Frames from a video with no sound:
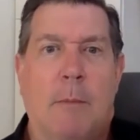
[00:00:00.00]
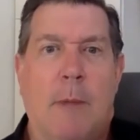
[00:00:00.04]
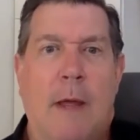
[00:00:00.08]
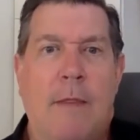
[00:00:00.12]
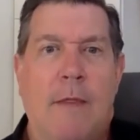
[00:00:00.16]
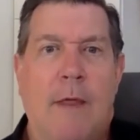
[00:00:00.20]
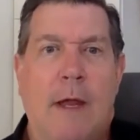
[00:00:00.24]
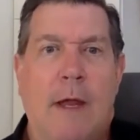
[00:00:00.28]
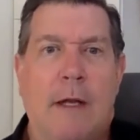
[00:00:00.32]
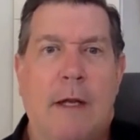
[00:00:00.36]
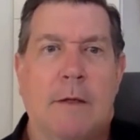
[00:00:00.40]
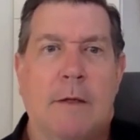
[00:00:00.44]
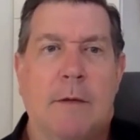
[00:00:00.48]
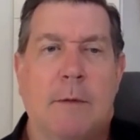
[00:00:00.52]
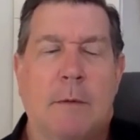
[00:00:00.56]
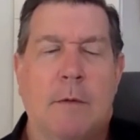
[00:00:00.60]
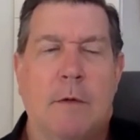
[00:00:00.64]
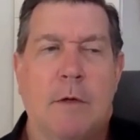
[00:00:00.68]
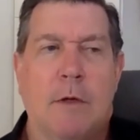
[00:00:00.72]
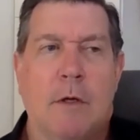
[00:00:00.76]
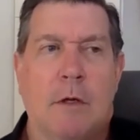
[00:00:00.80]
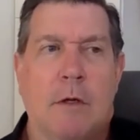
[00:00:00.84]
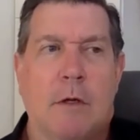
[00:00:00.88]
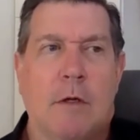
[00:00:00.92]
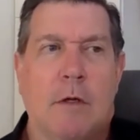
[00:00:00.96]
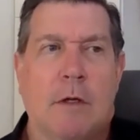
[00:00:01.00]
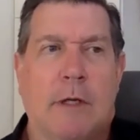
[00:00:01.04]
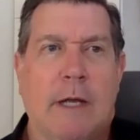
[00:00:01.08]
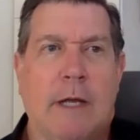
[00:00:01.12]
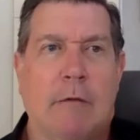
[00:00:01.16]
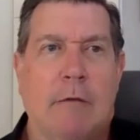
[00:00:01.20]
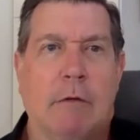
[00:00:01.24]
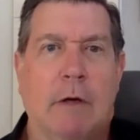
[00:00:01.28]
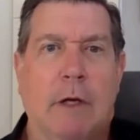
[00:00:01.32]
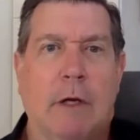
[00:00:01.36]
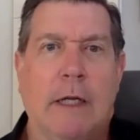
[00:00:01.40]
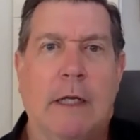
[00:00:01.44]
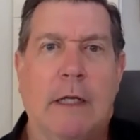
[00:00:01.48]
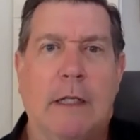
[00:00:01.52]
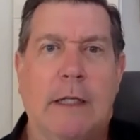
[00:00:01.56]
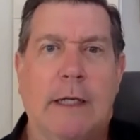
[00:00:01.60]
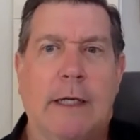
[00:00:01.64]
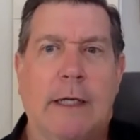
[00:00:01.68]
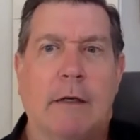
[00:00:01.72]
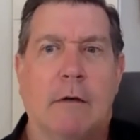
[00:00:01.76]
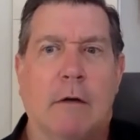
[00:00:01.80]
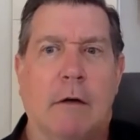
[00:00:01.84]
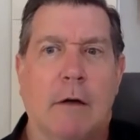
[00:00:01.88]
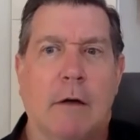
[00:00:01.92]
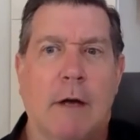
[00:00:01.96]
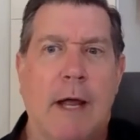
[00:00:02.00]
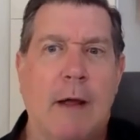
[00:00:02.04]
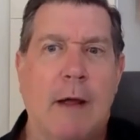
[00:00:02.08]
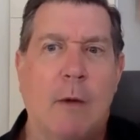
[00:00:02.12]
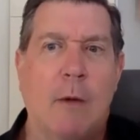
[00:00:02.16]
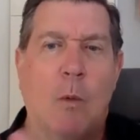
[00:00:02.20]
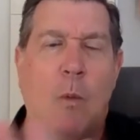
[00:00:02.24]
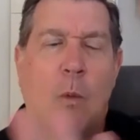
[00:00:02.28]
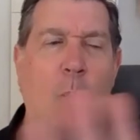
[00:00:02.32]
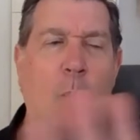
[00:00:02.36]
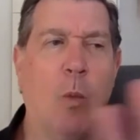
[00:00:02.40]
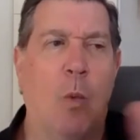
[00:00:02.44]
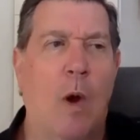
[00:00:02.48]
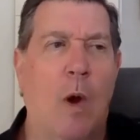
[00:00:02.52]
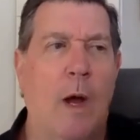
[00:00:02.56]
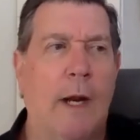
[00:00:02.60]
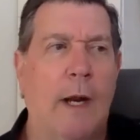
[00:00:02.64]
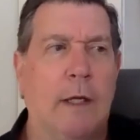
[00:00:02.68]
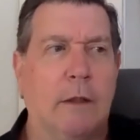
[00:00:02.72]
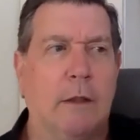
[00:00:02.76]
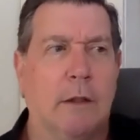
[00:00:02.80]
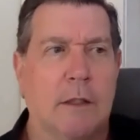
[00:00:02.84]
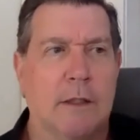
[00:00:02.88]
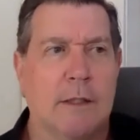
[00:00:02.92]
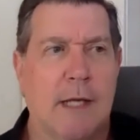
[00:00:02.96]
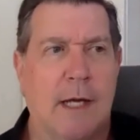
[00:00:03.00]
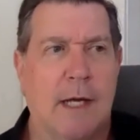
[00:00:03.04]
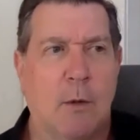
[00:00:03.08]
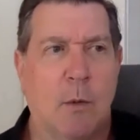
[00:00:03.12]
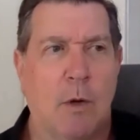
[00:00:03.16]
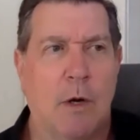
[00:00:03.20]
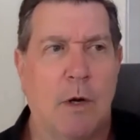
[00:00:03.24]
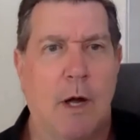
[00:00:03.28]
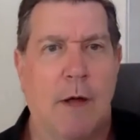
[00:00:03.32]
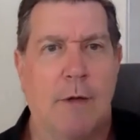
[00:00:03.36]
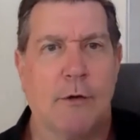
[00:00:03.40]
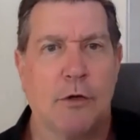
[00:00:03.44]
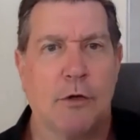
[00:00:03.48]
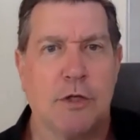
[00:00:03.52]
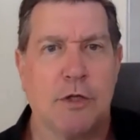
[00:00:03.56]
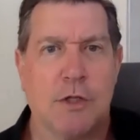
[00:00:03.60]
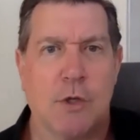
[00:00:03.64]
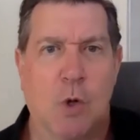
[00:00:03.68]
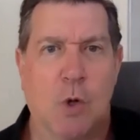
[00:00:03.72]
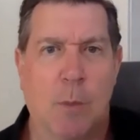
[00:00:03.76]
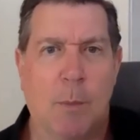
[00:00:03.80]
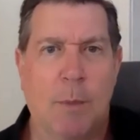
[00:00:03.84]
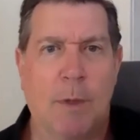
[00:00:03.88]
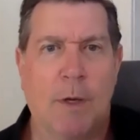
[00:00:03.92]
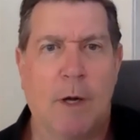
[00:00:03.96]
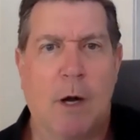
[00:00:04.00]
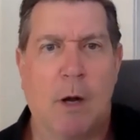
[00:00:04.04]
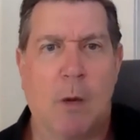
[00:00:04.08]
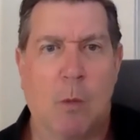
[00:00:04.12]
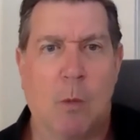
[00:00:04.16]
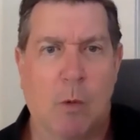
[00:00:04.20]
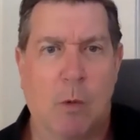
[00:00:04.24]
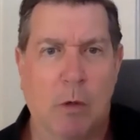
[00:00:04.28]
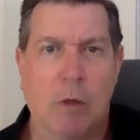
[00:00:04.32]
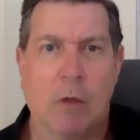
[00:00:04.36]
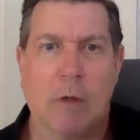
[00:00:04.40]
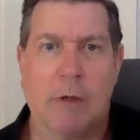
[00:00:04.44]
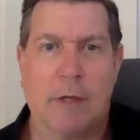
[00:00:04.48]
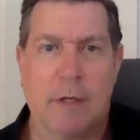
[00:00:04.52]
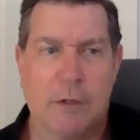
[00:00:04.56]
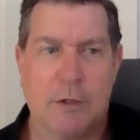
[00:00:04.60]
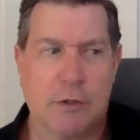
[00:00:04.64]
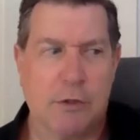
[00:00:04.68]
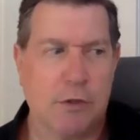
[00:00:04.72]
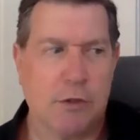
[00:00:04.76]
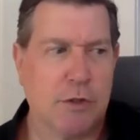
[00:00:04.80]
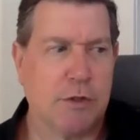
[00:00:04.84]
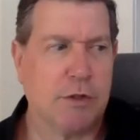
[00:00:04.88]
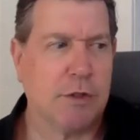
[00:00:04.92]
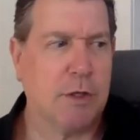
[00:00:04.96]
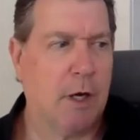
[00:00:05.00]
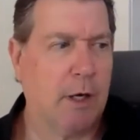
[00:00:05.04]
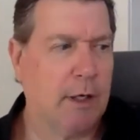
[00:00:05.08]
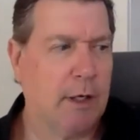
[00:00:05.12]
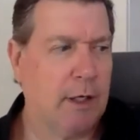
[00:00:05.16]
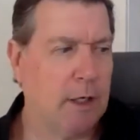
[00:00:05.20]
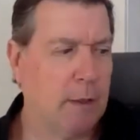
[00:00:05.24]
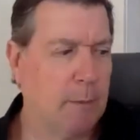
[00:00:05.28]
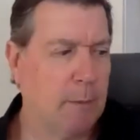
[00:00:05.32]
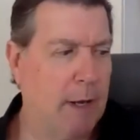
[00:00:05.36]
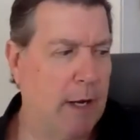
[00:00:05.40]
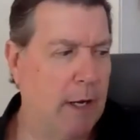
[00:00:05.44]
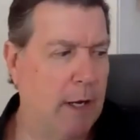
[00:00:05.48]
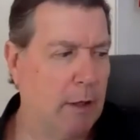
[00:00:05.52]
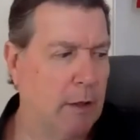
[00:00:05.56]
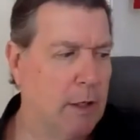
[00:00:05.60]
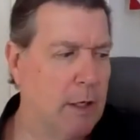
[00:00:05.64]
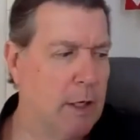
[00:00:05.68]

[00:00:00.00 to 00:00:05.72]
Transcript: And then get really clear on what it looks like when others show up in our world, as you're just talking about.